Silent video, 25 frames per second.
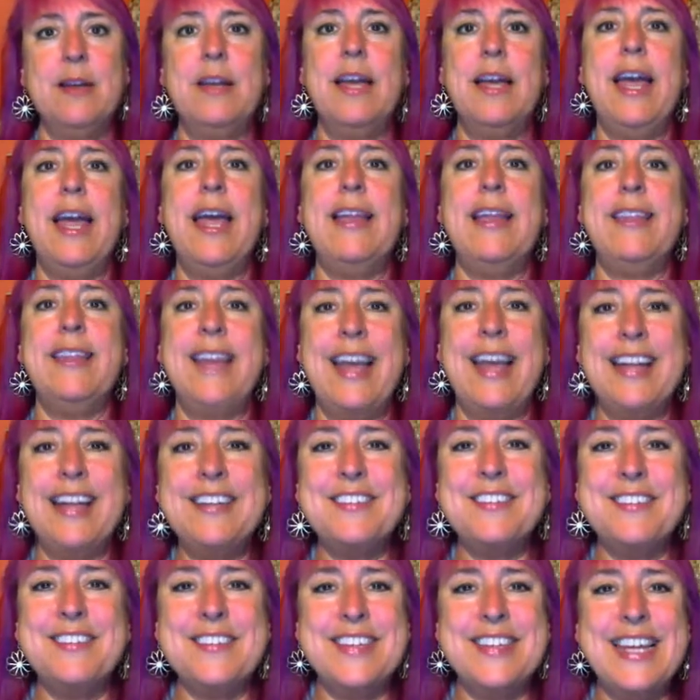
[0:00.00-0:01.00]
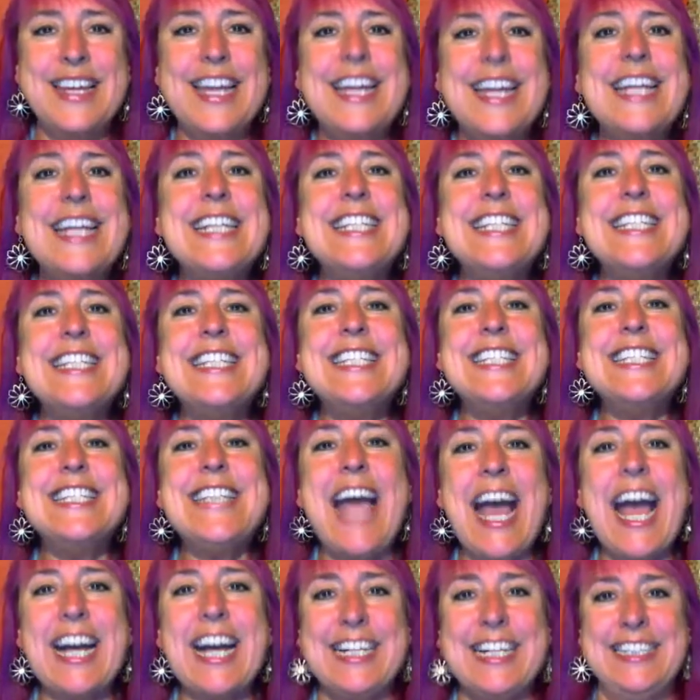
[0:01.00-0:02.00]
And that's
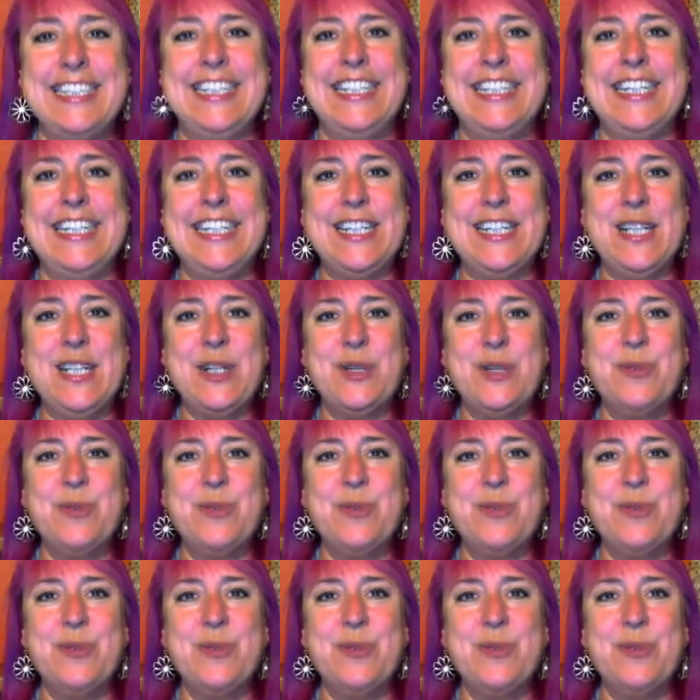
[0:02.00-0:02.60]
exactly